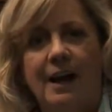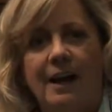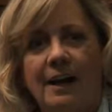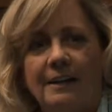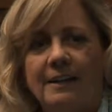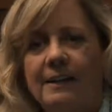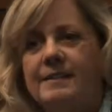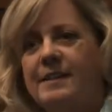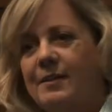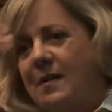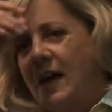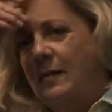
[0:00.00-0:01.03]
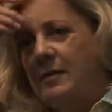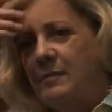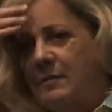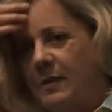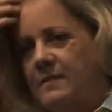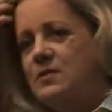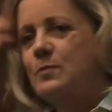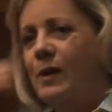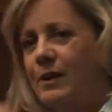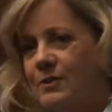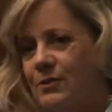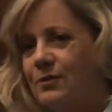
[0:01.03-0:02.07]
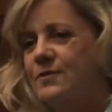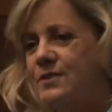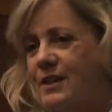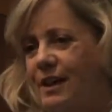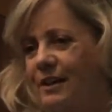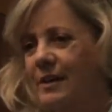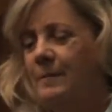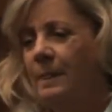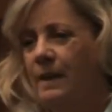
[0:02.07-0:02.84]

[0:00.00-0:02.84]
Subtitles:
I can't tell you how many people I've sponsored who've said,